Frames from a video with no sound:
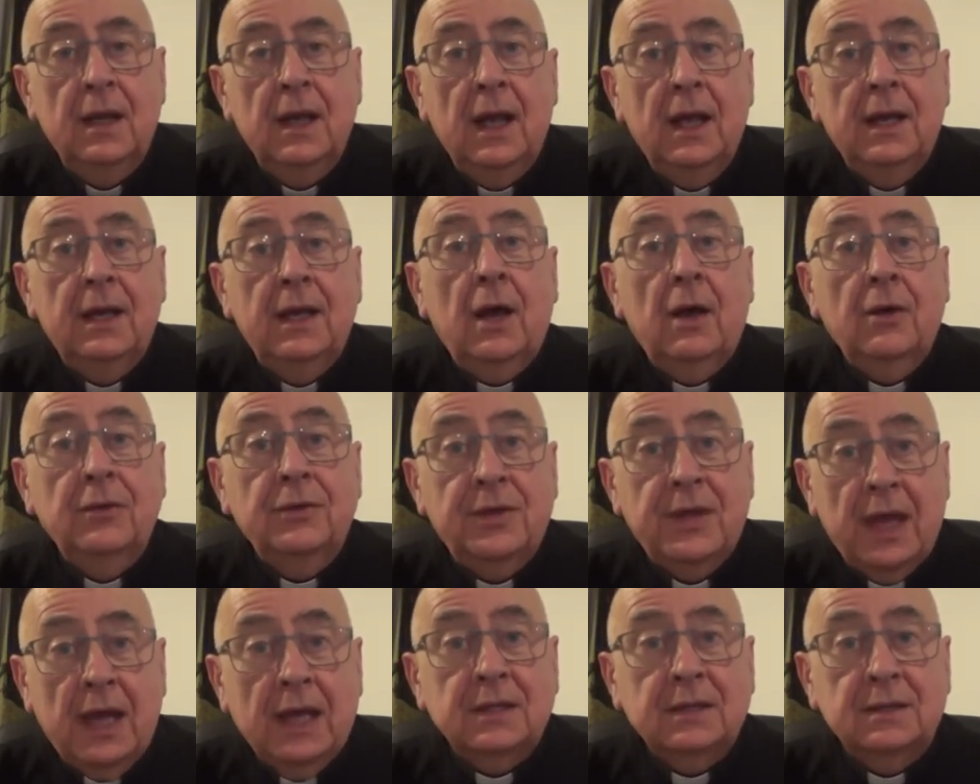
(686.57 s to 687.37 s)
And now
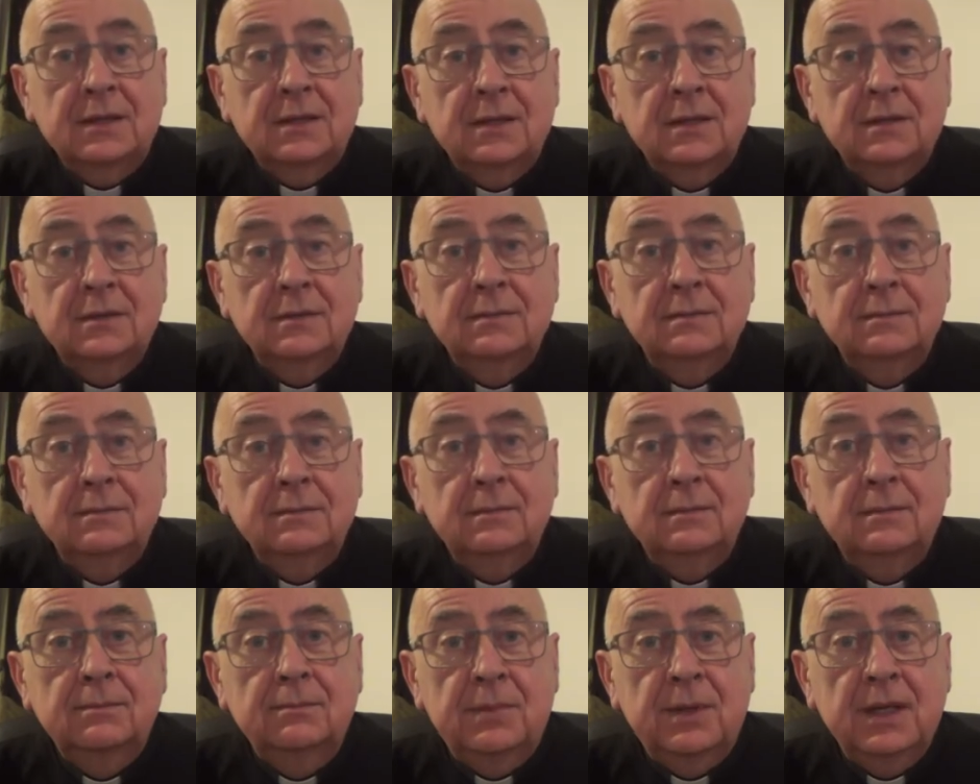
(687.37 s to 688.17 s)
that
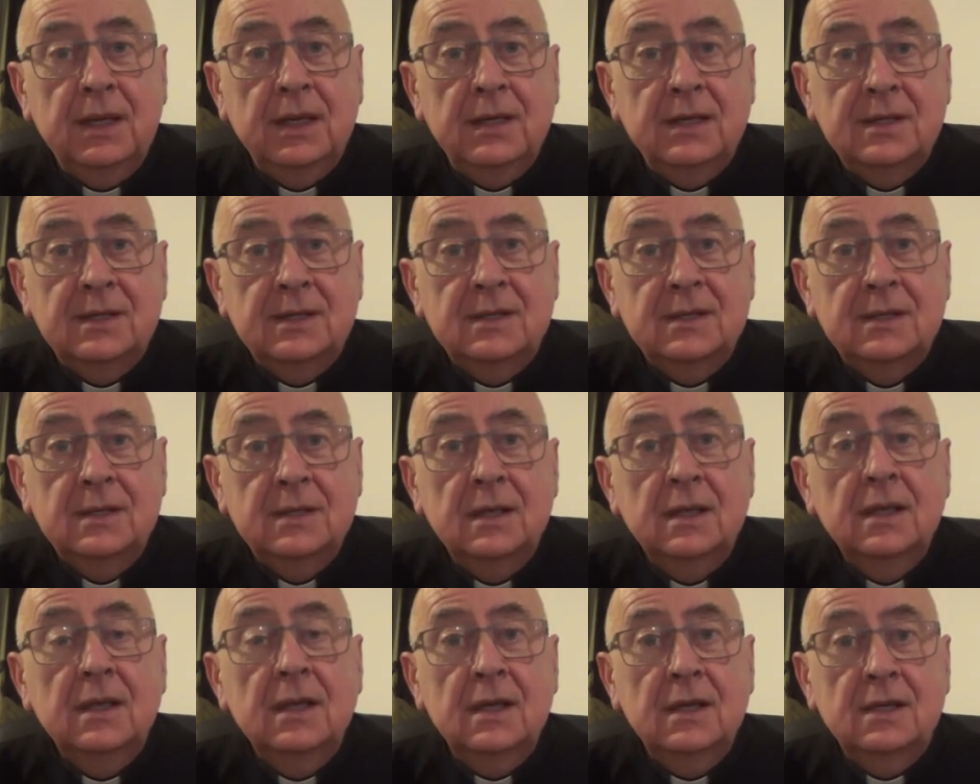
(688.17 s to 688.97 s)
piece
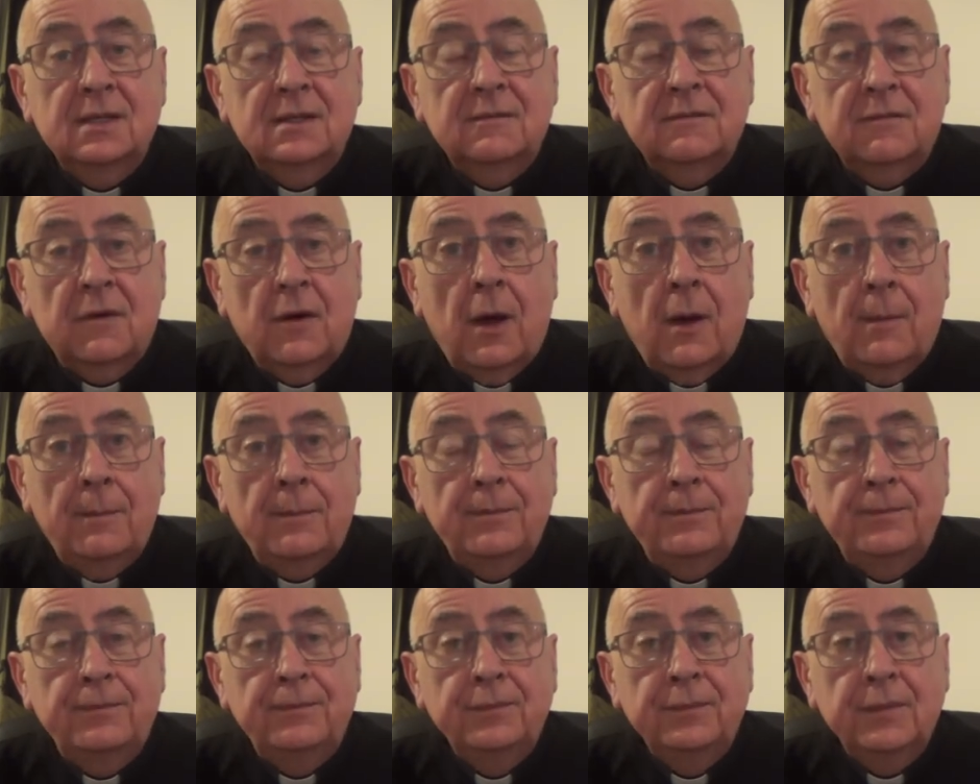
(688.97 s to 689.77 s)
is
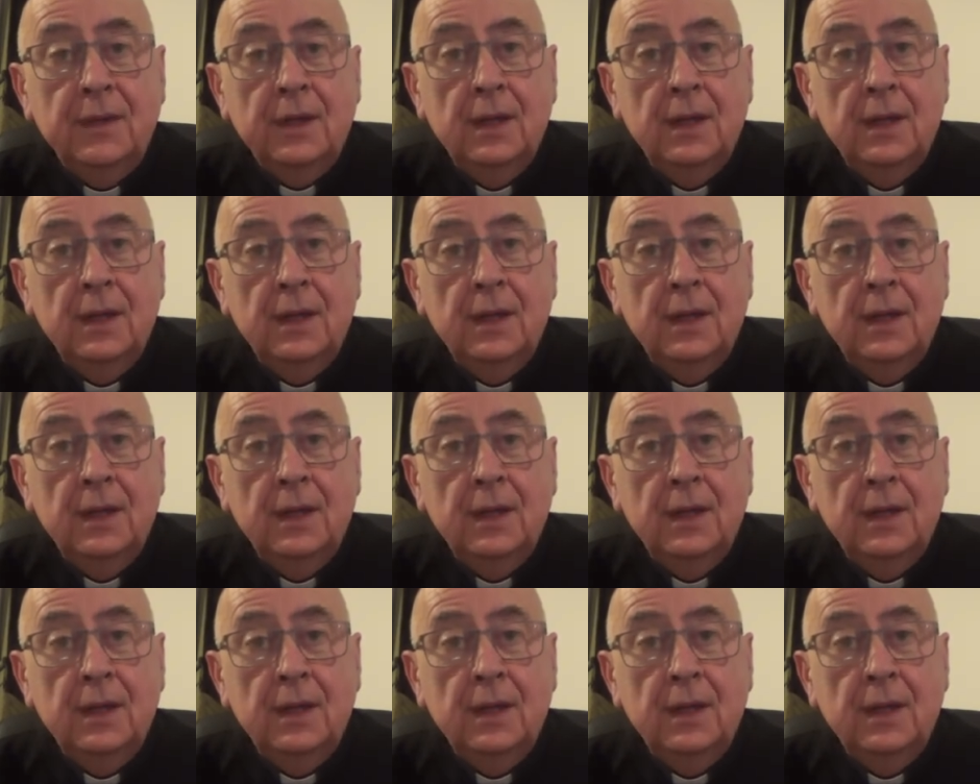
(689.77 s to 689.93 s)
from